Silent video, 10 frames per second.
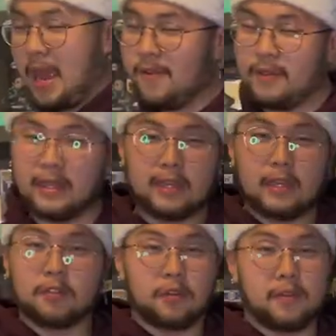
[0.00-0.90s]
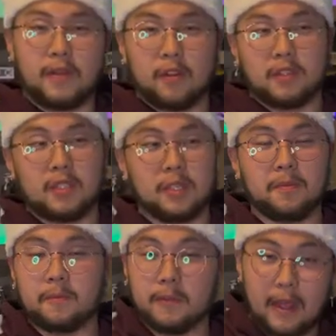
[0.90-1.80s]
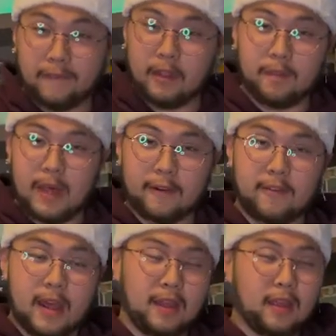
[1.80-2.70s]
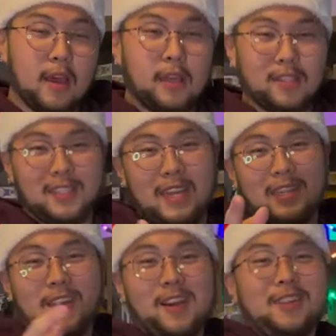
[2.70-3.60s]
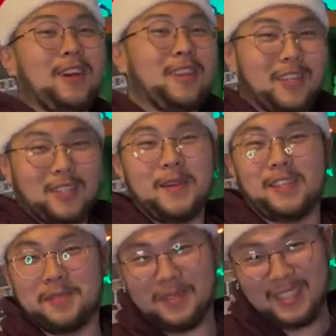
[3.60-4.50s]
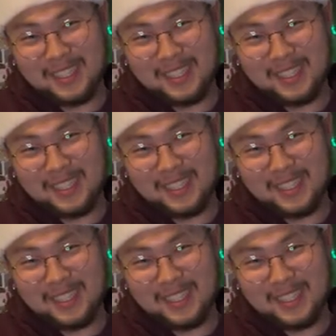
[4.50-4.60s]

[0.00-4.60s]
Everything in that store was very cheap after the Black Friday. So shout out to Cotton On. Y'all should sponsor me.